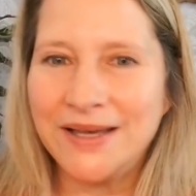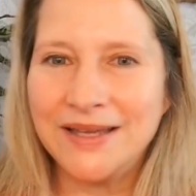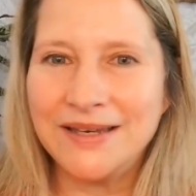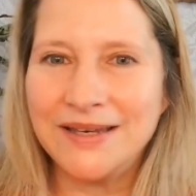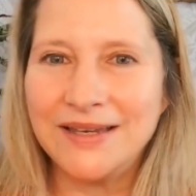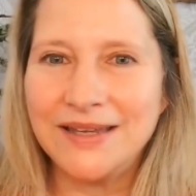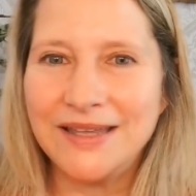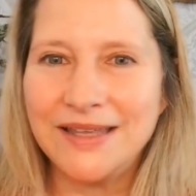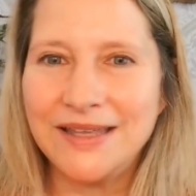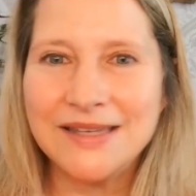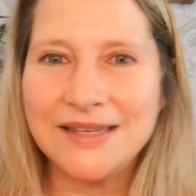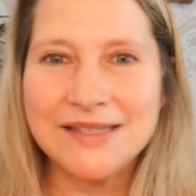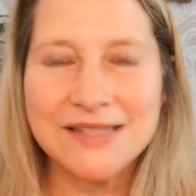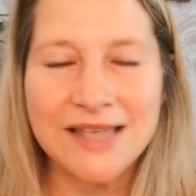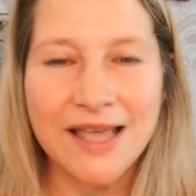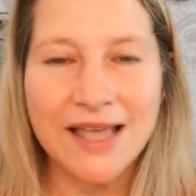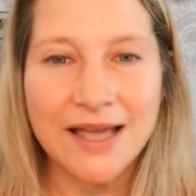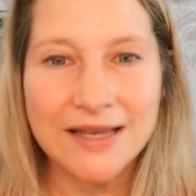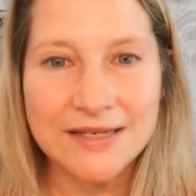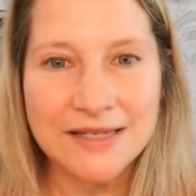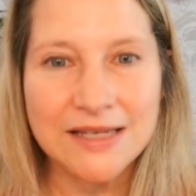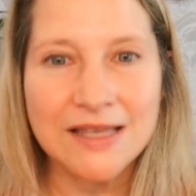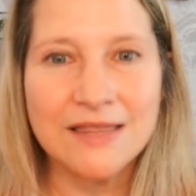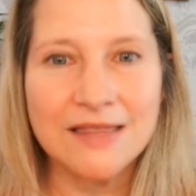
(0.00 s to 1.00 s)
it is the
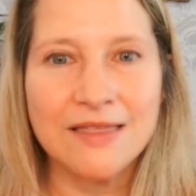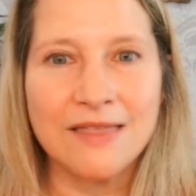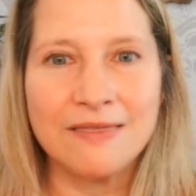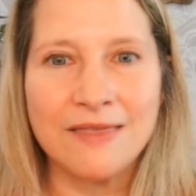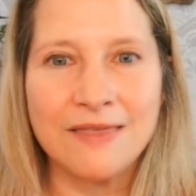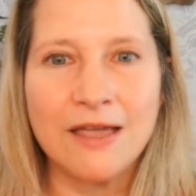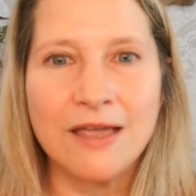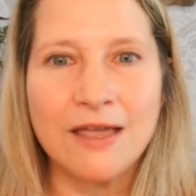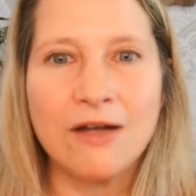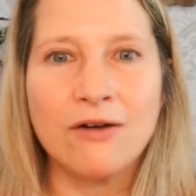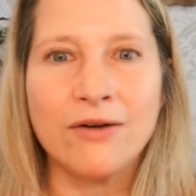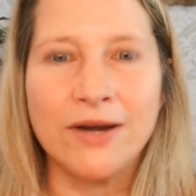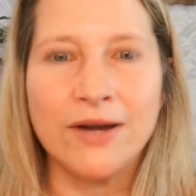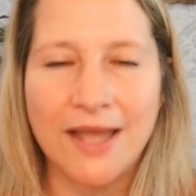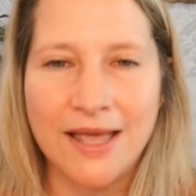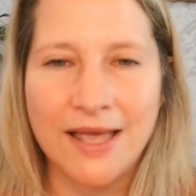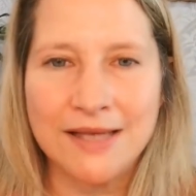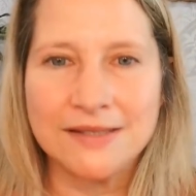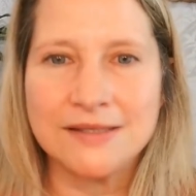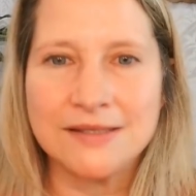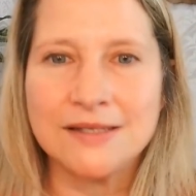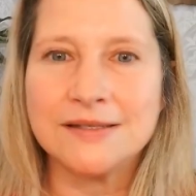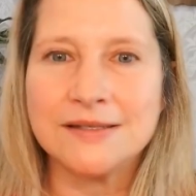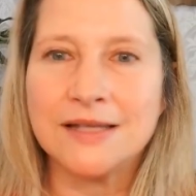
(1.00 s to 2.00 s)
idea that they are an
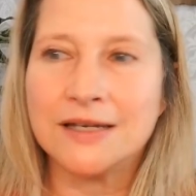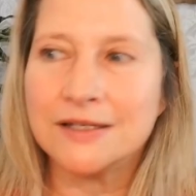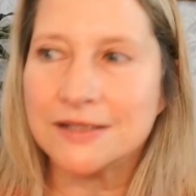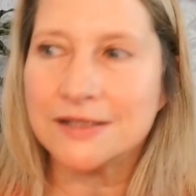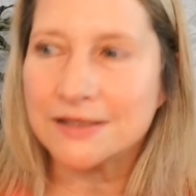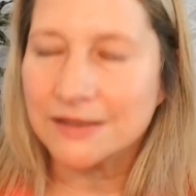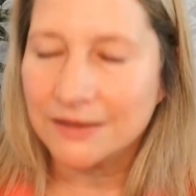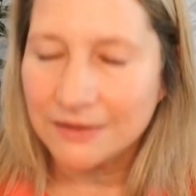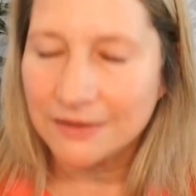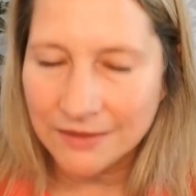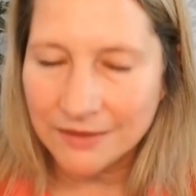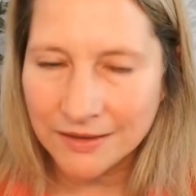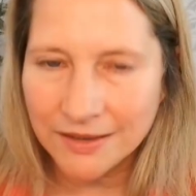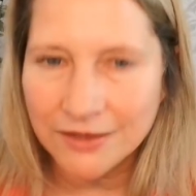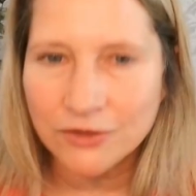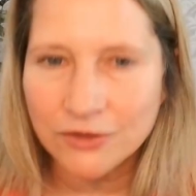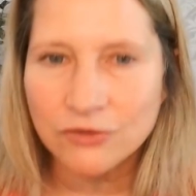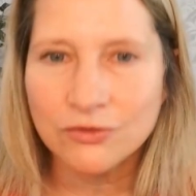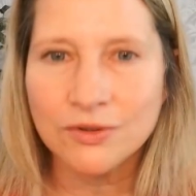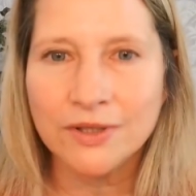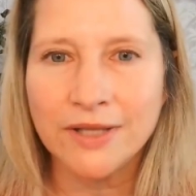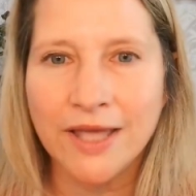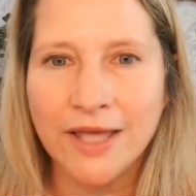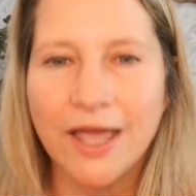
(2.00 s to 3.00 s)
essence that is
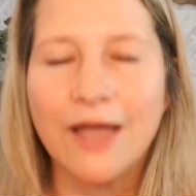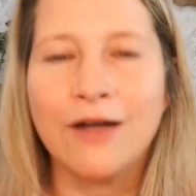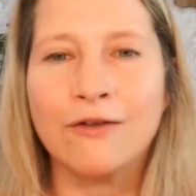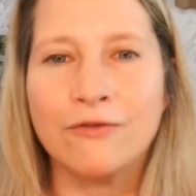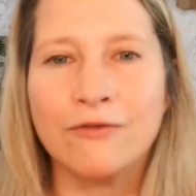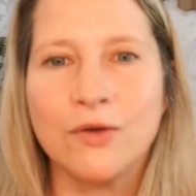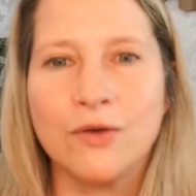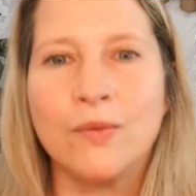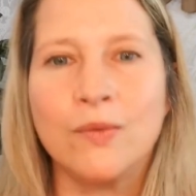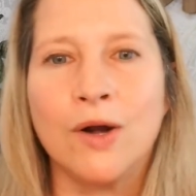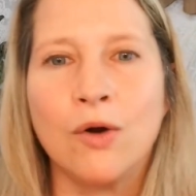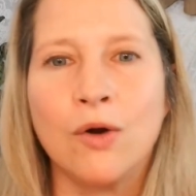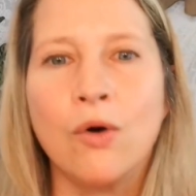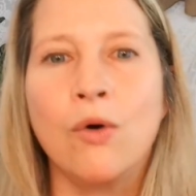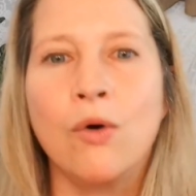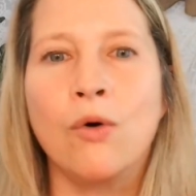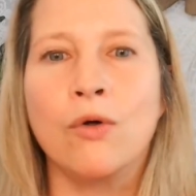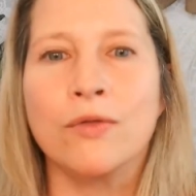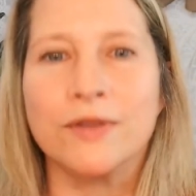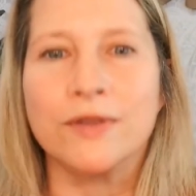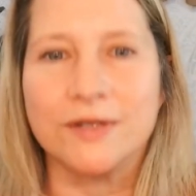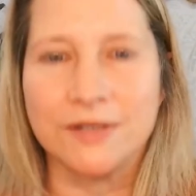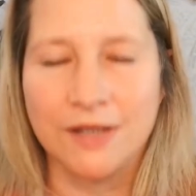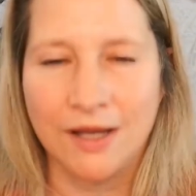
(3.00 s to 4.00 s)
literally everywhere all
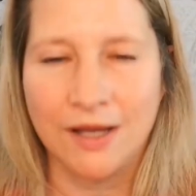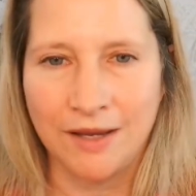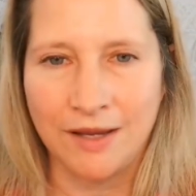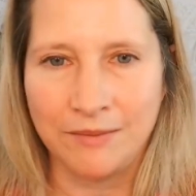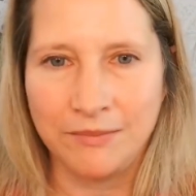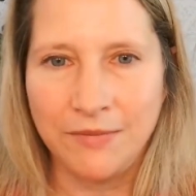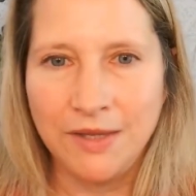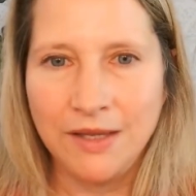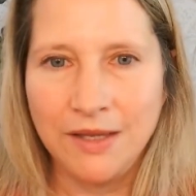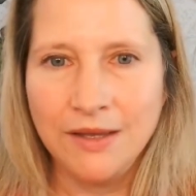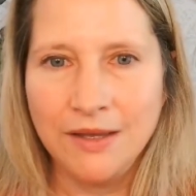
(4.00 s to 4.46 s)
the time.